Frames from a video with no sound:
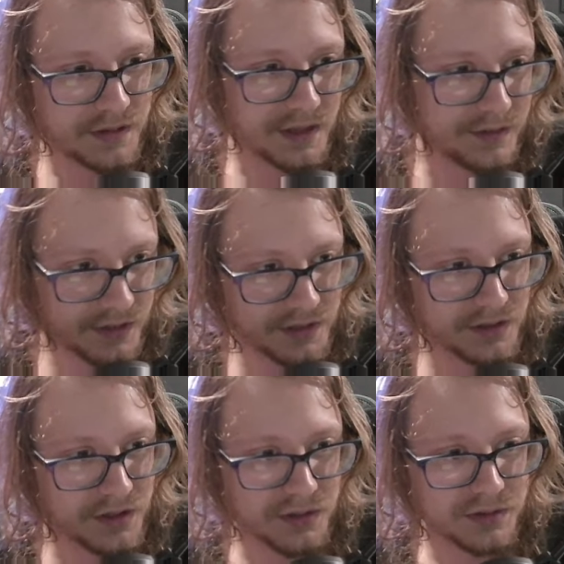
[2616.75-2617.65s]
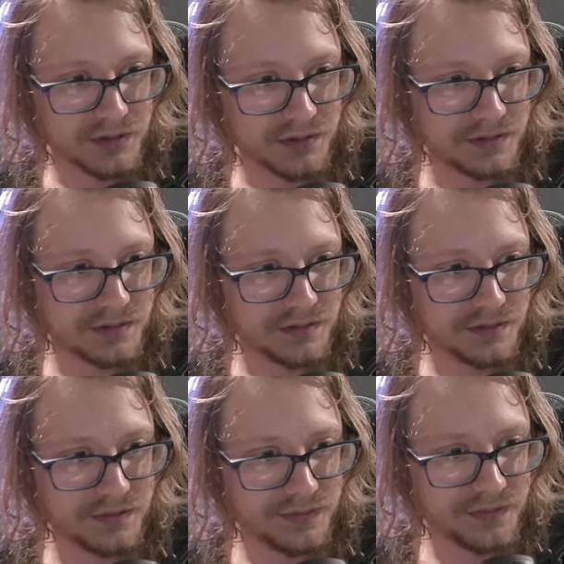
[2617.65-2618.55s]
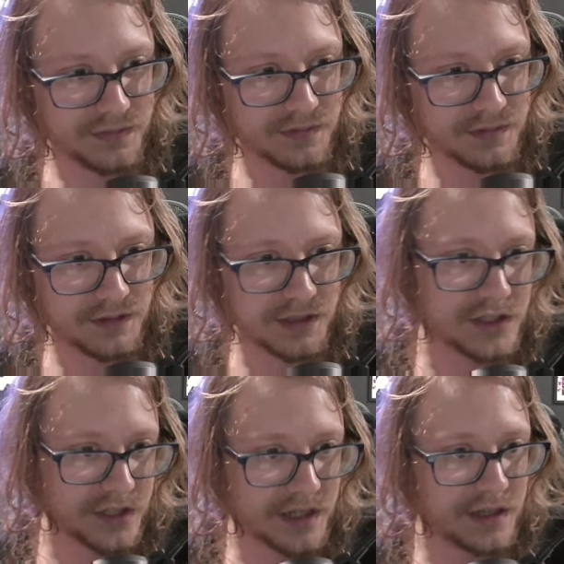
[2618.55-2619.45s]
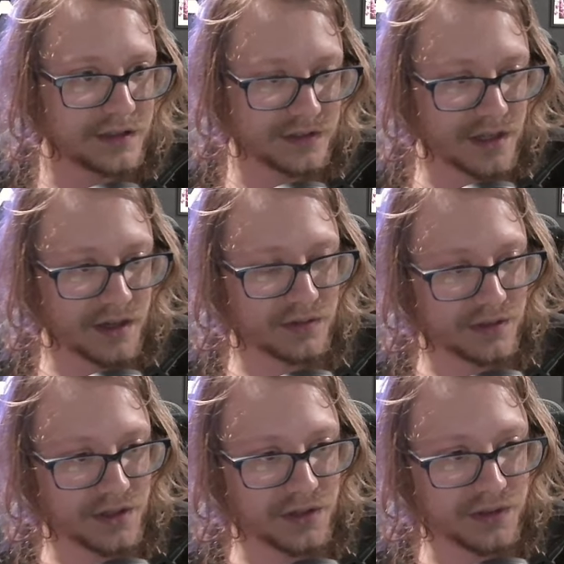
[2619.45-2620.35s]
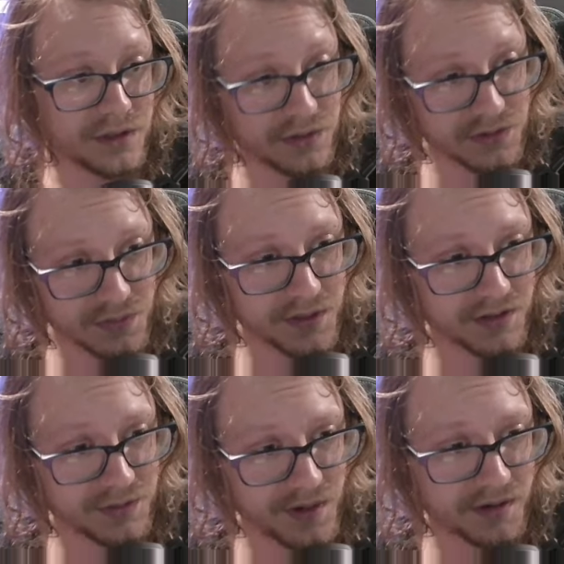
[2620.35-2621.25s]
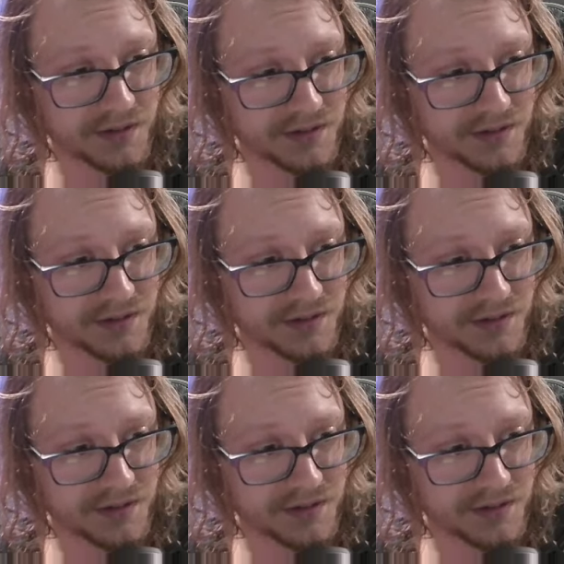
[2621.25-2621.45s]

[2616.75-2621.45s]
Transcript: Every other node, its child is now the node that used to be its parent.